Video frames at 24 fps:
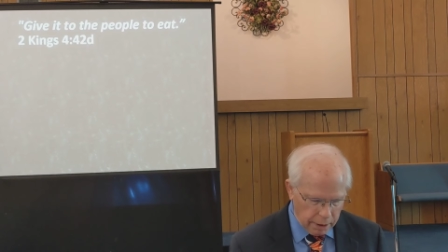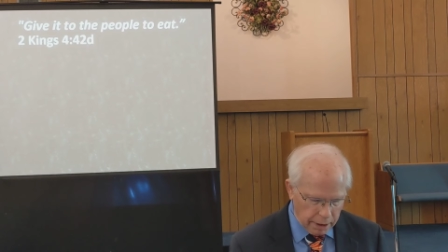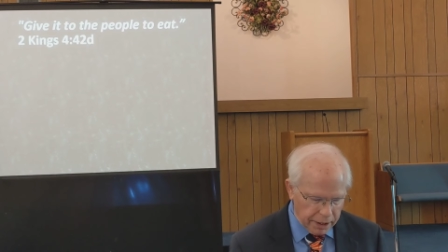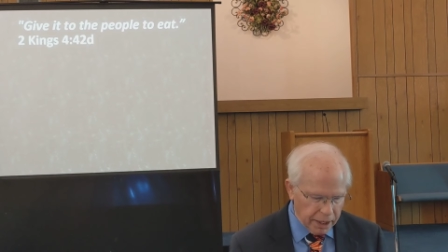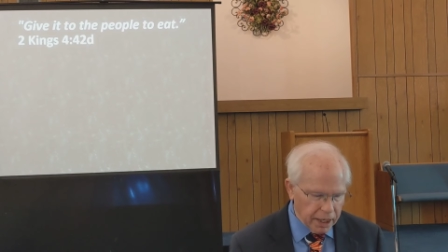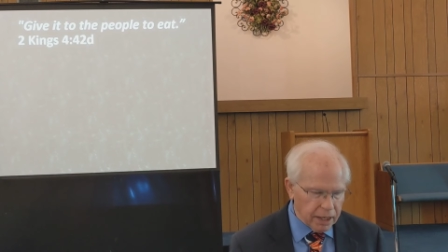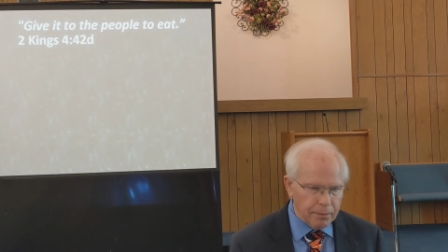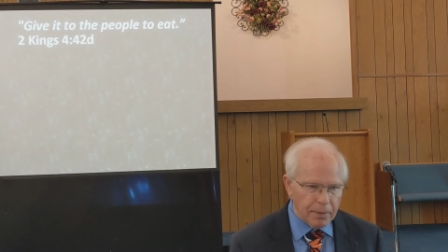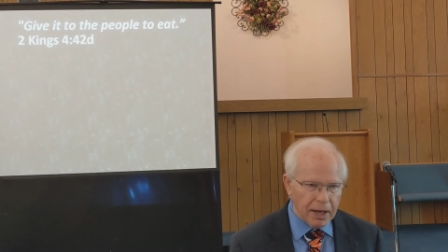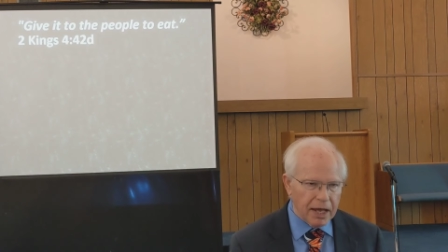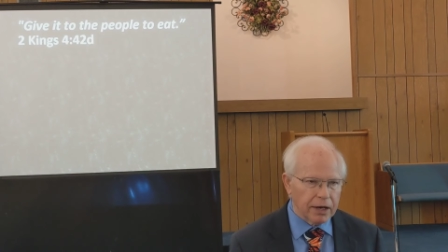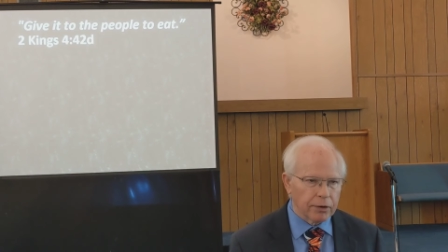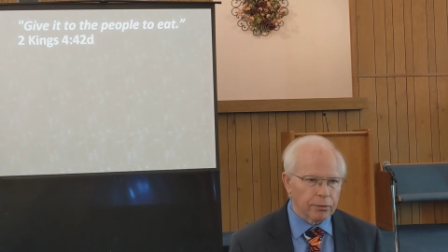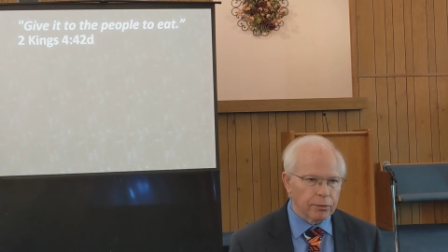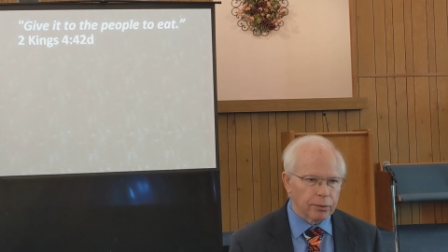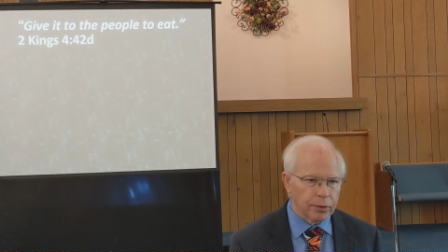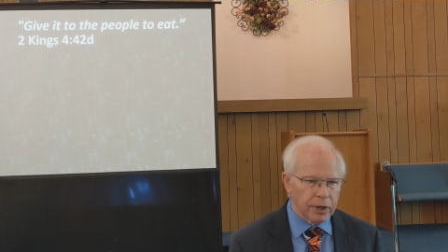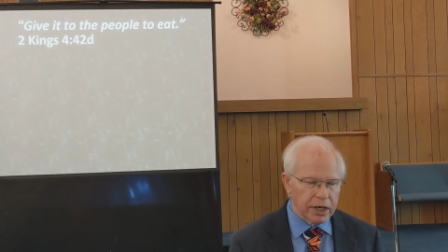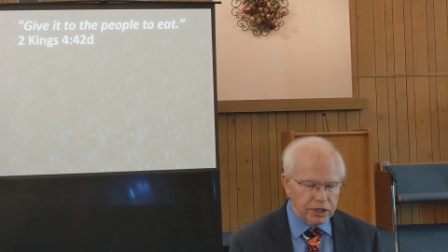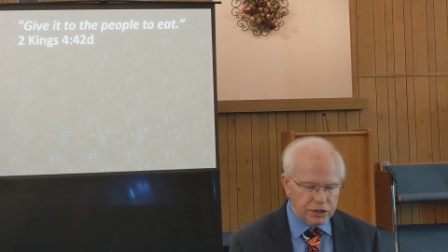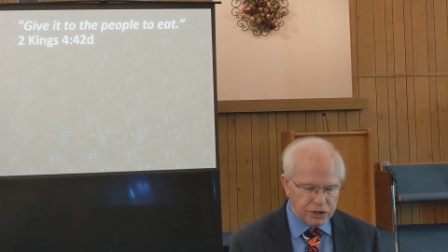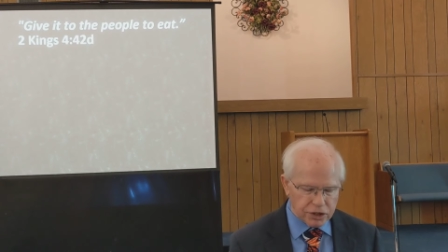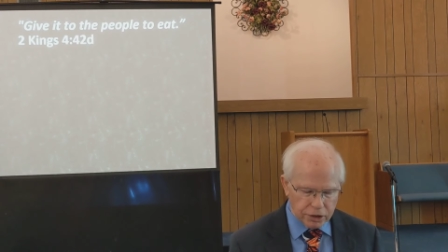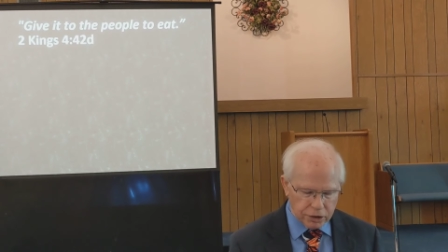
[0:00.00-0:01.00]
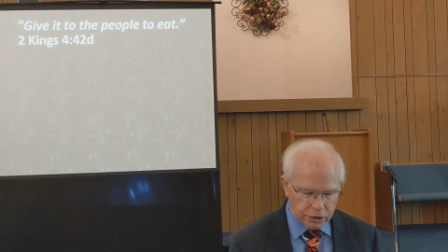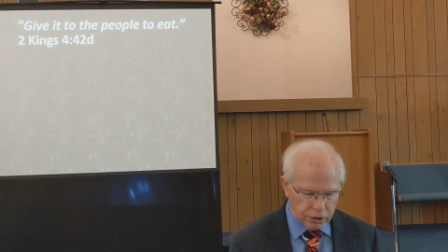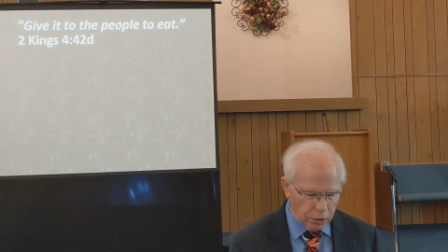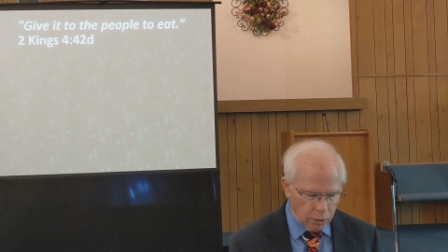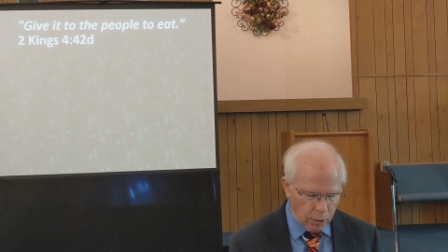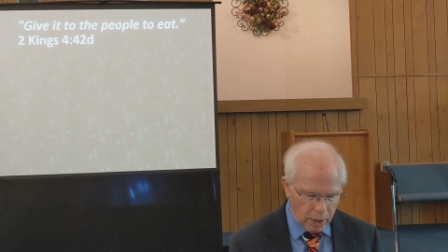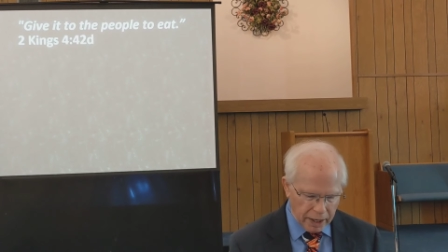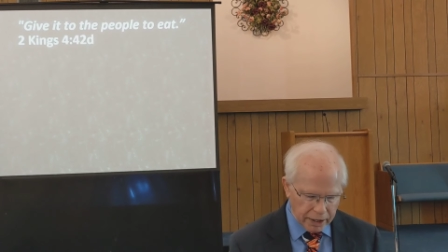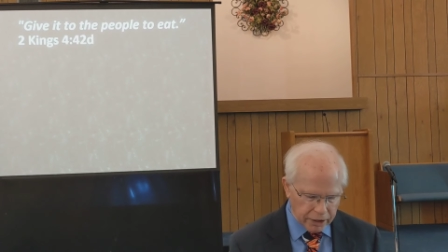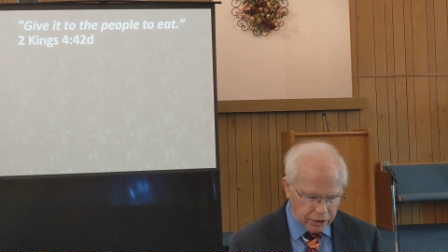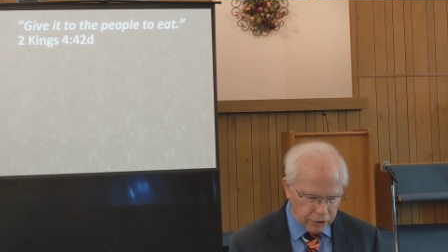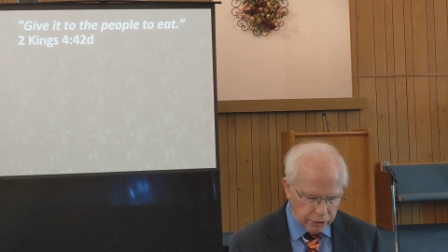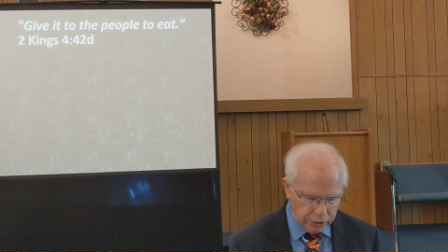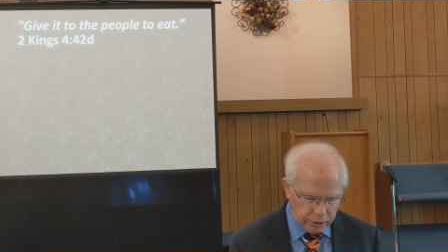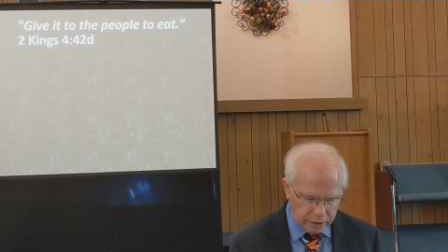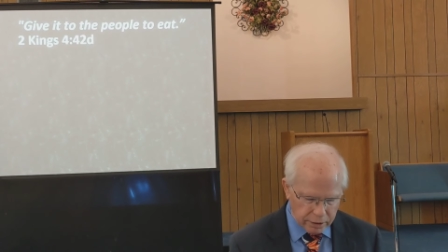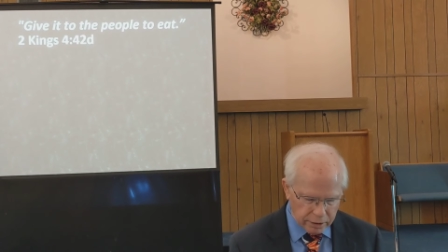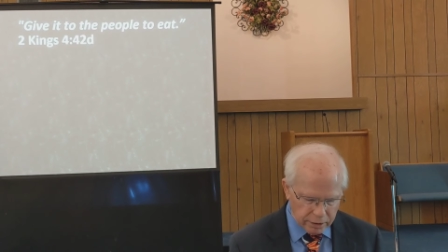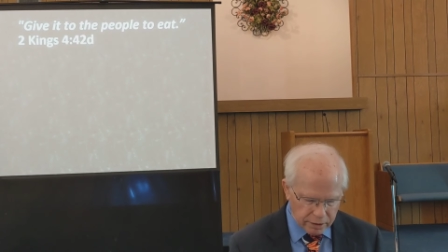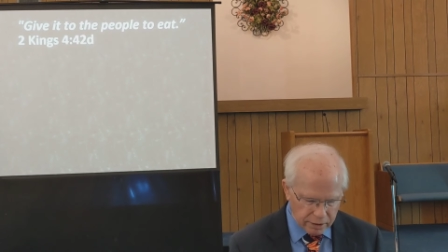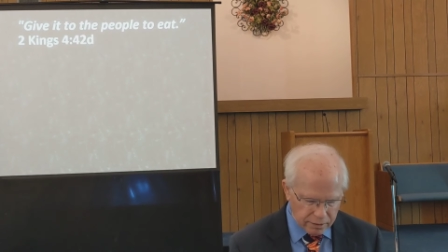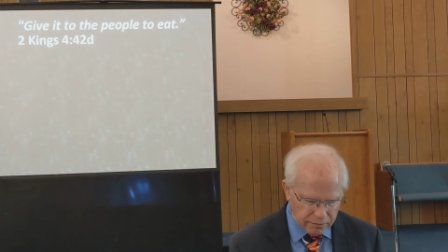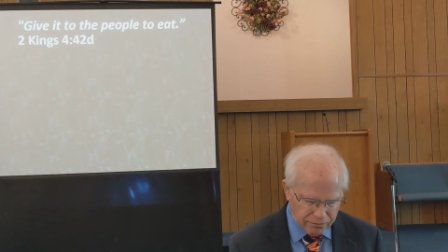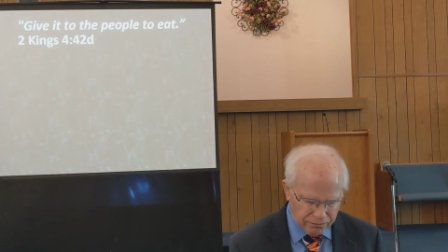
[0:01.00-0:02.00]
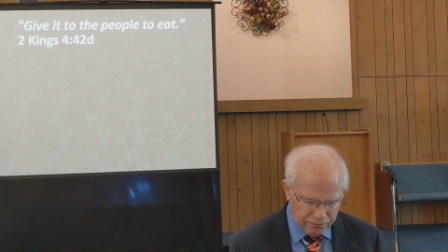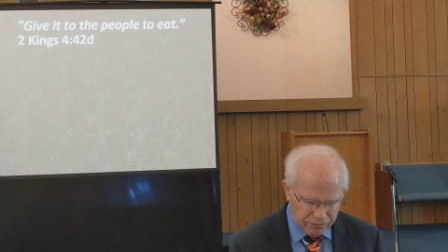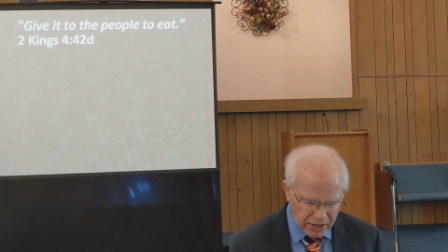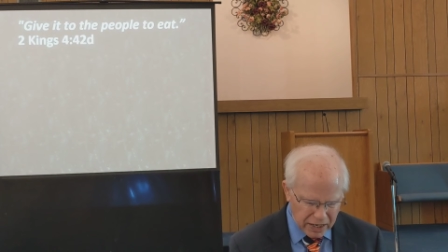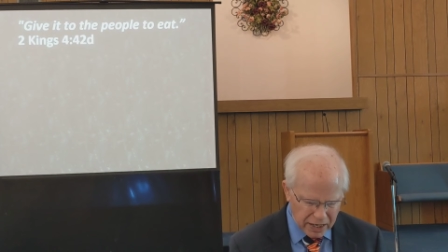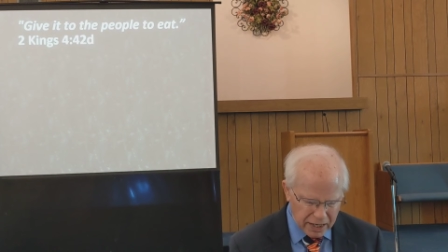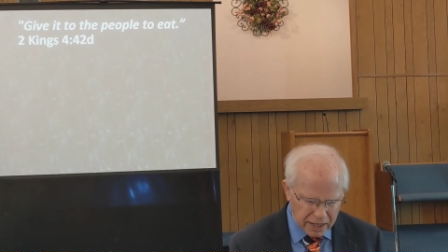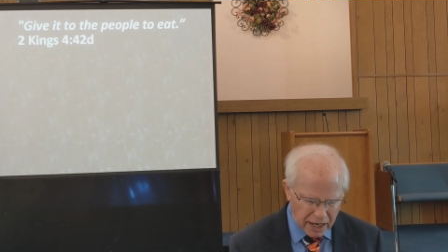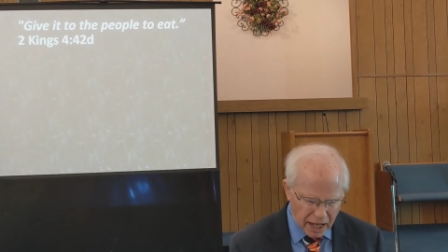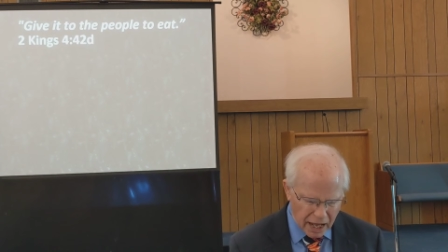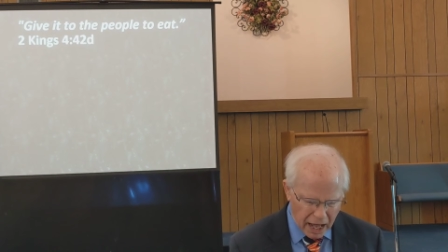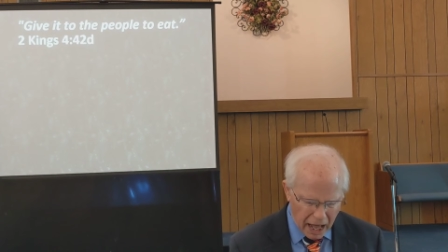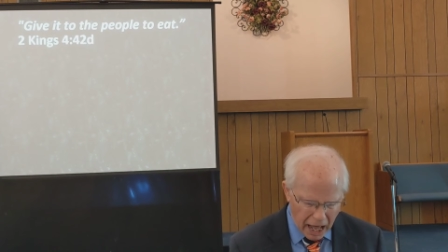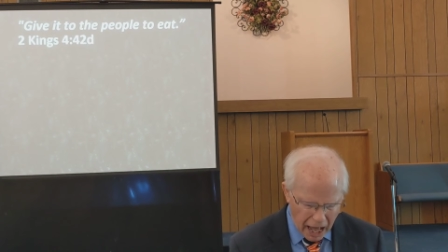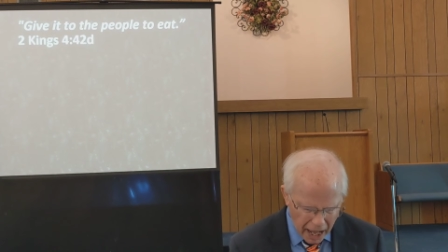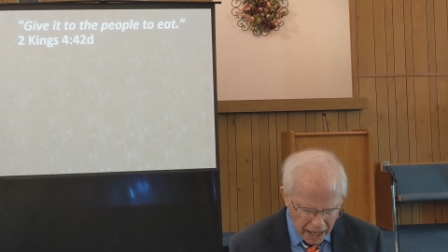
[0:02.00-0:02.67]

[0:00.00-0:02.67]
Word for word: And he may have reasoned, you know, I couldn't feed a